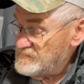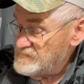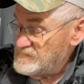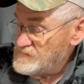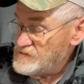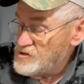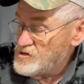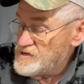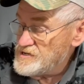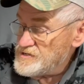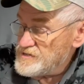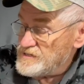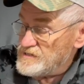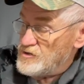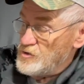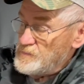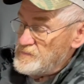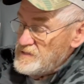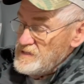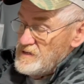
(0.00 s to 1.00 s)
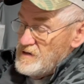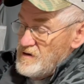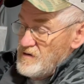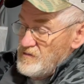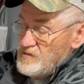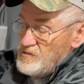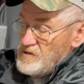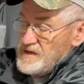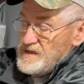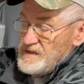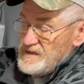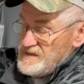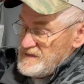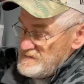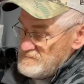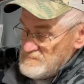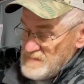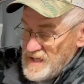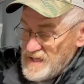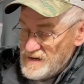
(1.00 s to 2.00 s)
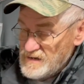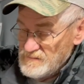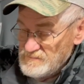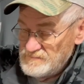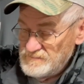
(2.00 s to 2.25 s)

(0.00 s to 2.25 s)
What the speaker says: Or you can open it all the way, it doesn't matter.